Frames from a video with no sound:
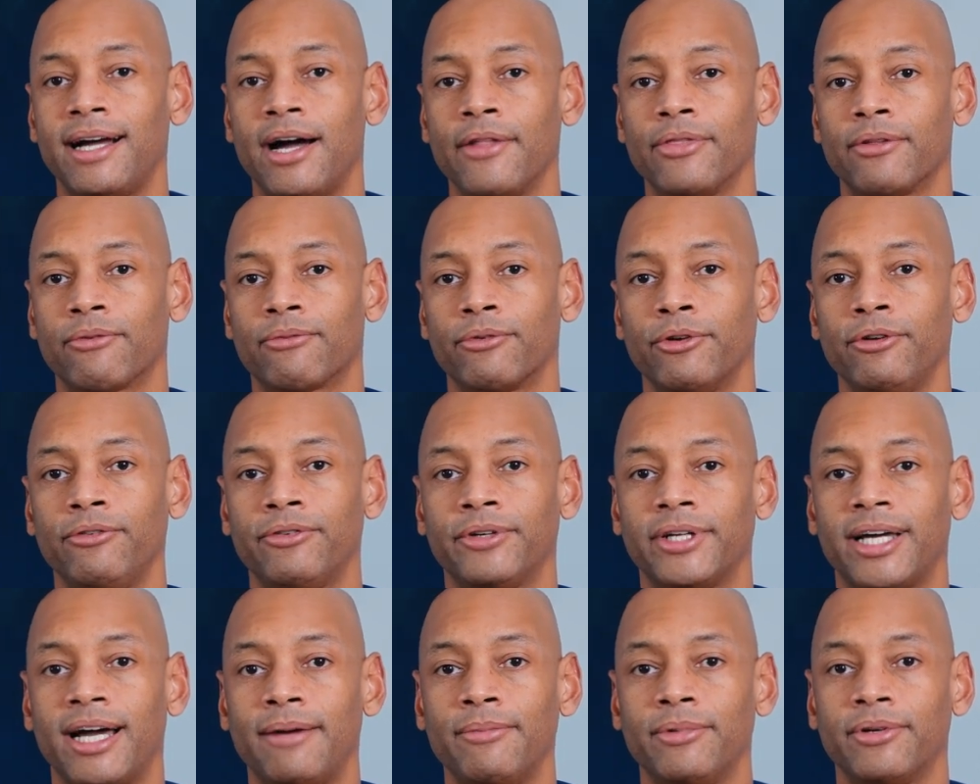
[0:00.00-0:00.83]
on the
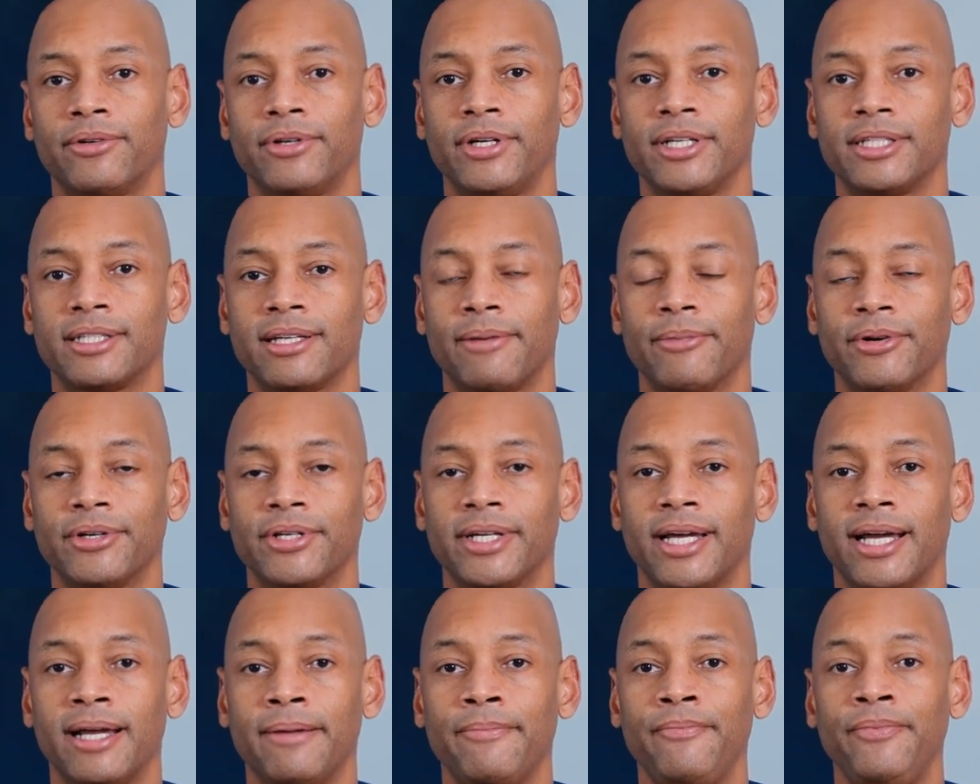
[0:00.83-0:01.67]
rooftop during
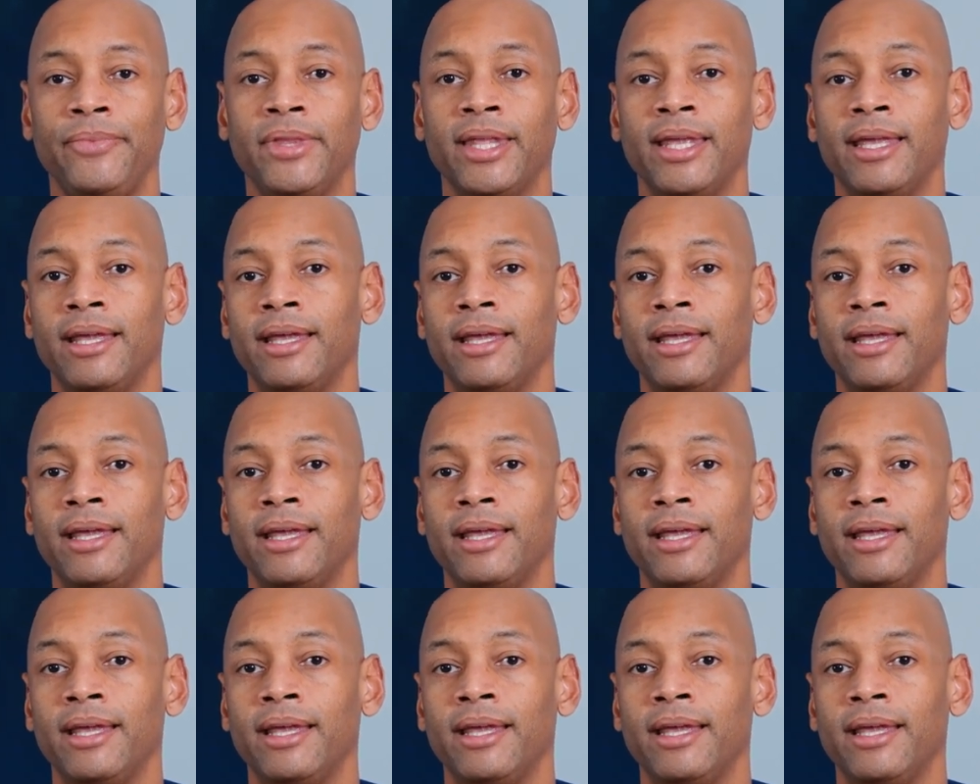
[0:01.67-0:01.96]
summertime,